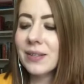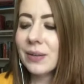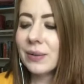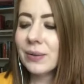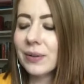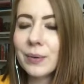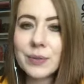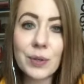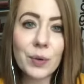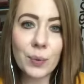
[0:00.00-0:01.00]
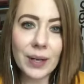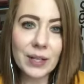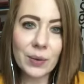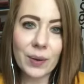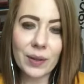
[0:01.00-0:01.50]
so it was
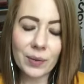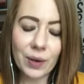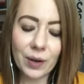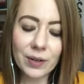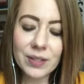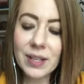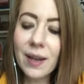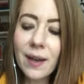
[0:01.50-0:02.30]
great going through hers.